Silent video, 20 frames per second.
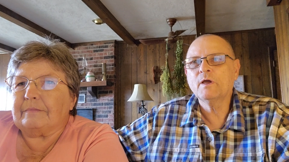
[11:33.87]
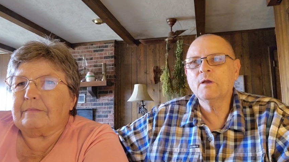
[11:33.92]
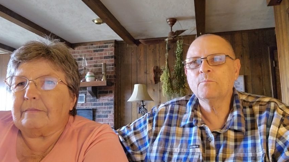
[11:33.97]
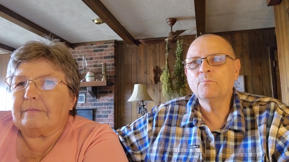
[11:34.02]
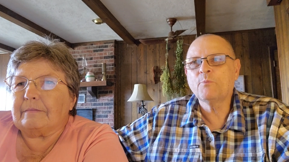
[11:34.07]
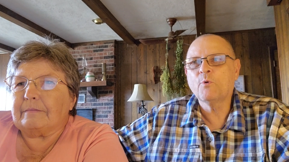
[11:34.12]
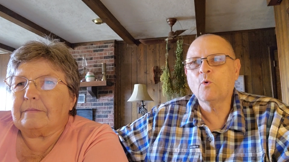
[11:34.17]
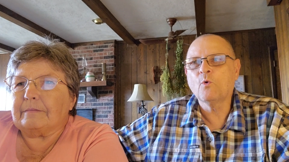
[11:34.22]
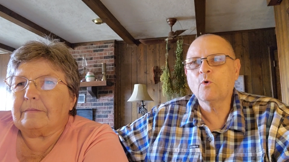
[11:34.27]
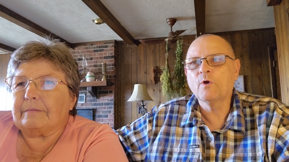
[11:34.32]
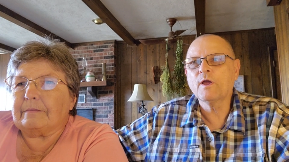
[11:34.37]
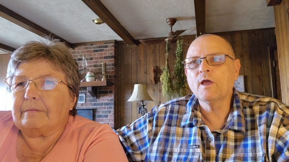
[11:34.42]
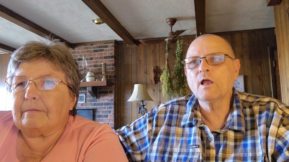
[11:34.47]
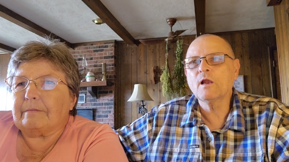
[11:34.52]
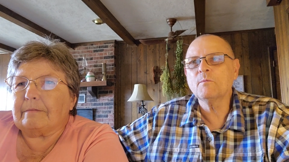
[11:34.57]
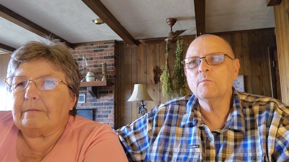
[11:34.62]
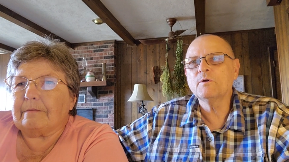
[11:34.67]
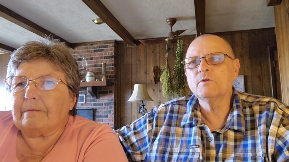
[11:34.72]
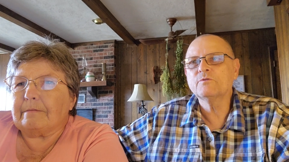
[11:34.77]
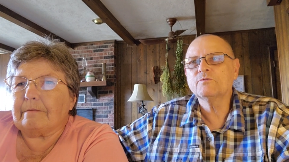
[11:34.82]
Speaker 1: and poor
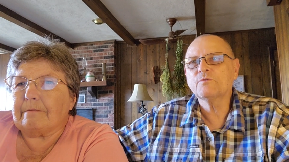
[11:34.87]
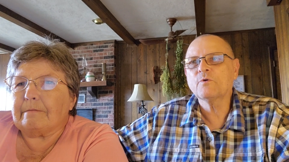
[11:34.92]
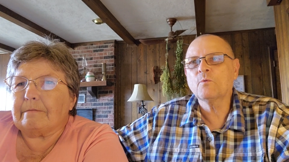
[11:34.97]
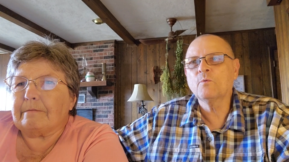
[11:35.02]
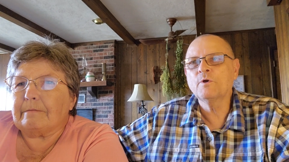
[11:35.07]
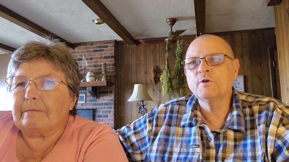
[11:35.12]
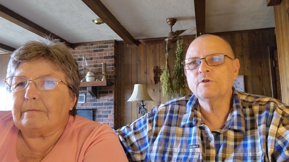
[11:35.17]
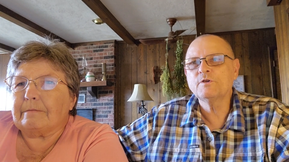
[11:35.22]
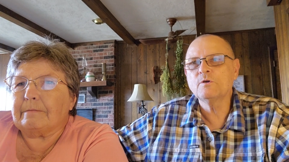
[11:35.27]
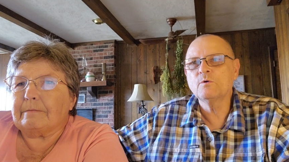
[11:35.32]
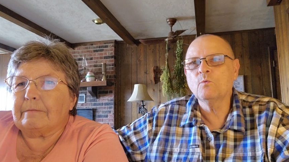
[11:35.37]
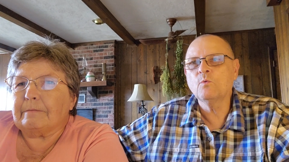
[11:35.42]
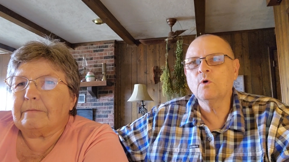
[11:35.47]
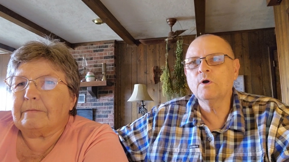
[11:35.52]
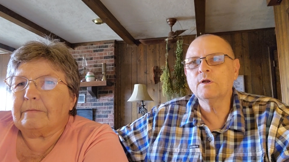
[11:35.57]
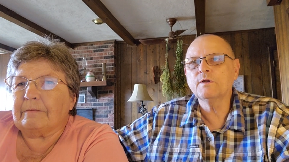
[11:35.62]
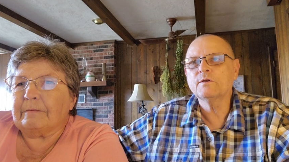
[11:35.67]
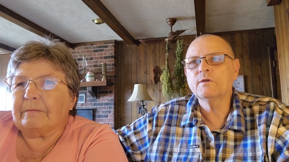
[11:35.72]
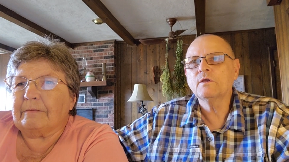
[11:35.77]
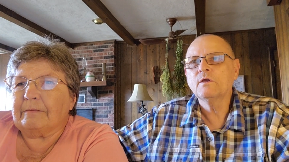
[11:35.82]
elements for which you
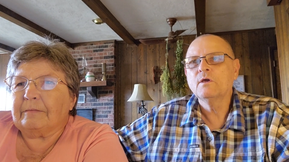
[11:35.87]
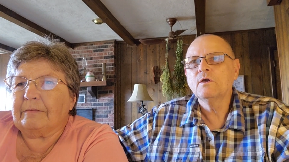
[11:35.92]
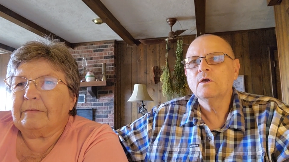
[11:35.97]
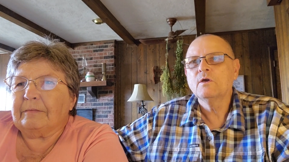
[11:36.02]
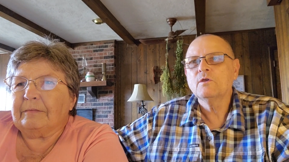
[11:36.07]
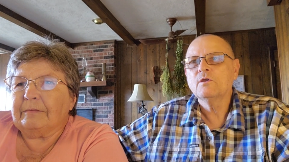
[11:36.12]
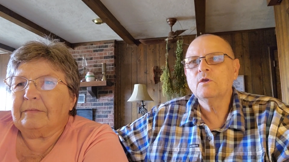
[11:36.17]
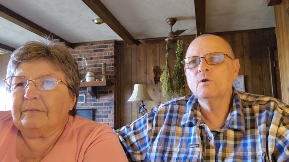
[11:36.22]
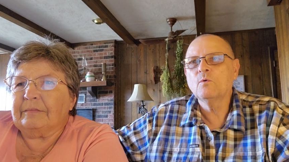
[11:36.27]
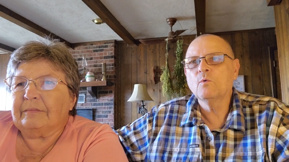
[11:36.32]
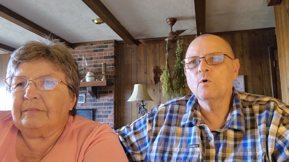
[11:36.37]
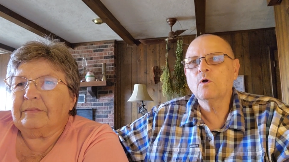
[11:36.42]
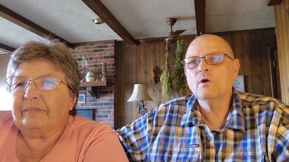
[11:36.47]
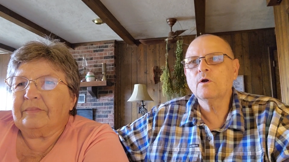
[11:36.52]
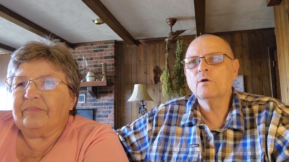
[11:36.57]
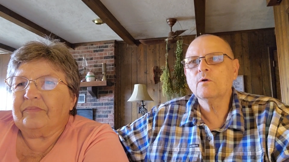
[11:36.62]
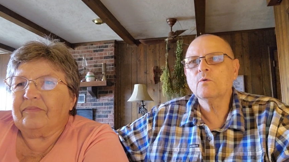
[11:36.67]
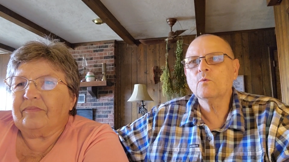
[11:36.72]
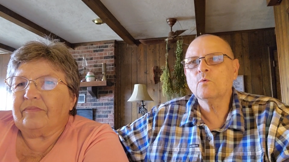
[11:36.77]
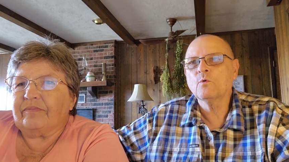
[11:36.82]
want you
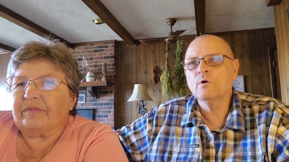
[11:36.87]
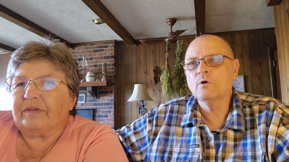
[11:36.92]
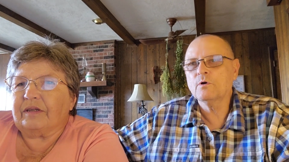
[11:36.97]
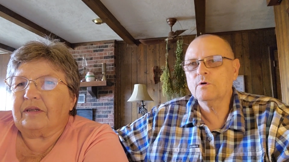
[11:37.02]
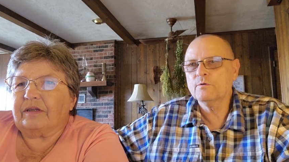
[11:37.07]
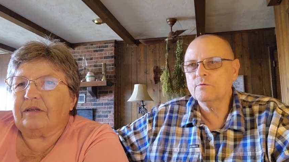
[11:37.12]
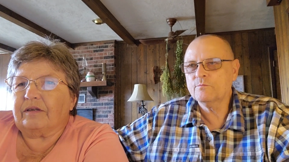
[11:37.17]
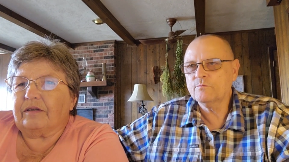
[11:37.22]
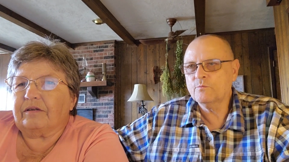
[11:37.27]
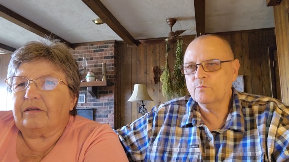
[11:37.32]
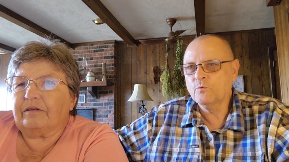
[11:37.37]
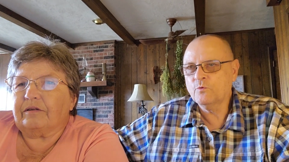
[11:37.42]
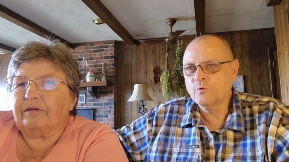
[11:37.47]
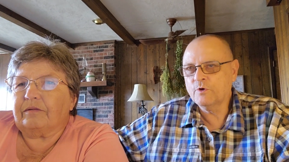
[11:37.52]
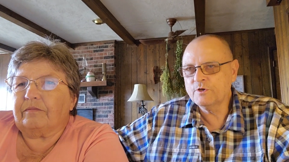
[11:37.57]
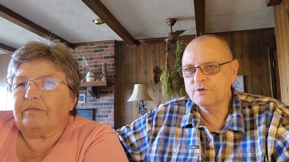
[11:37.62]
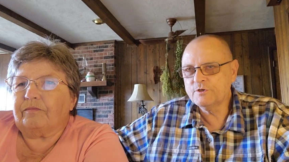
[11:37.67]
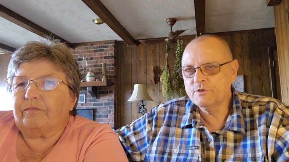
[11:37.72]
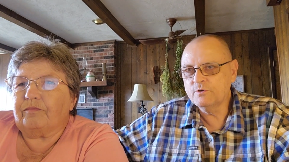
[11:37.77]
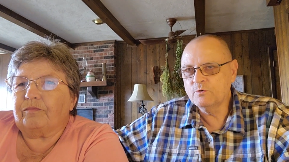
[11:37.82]
were were
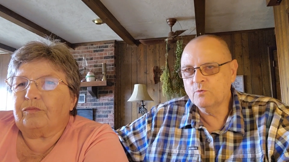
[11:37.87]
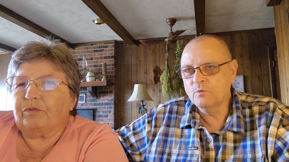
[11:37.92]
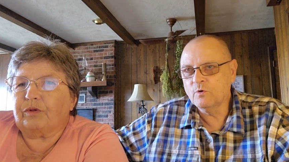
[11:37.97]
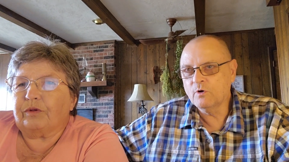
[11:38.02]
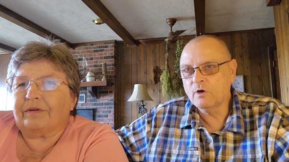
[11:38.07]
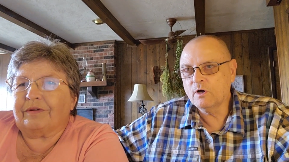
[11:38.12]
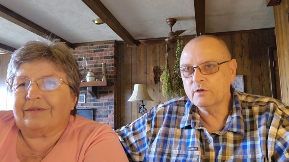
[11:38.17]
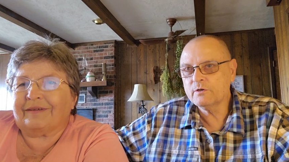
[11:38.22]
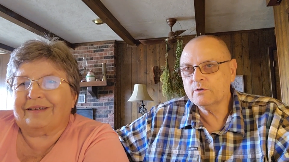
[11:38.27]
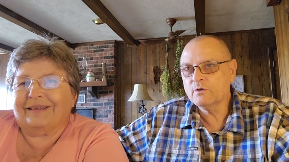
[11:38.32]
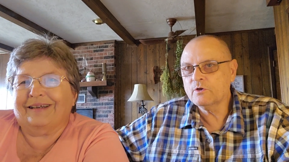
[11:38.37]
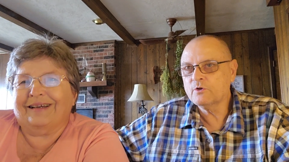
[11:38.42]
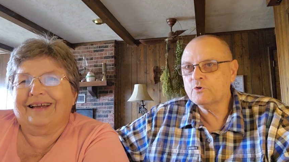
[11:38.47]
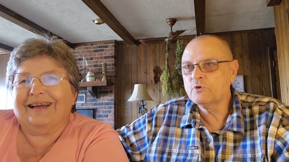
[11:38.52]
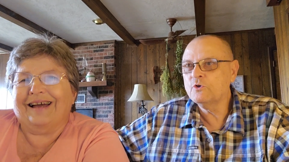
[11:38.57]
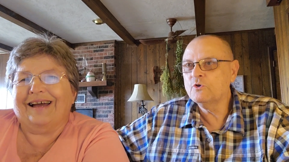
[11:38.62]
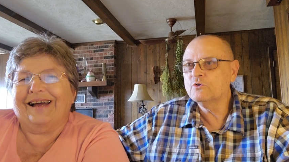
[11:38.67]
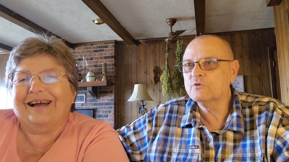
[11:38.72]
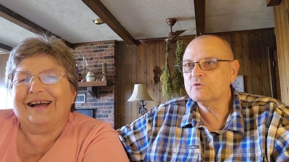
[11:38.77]
which you want to